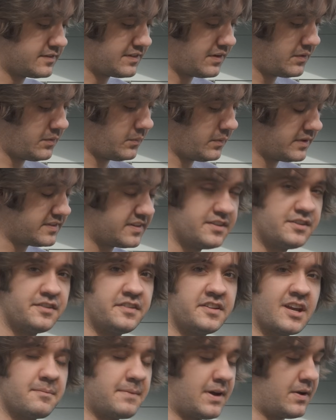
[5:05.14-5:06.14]
So what's
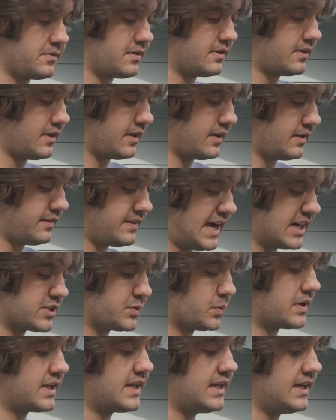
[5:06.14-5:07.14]
interesting about the actual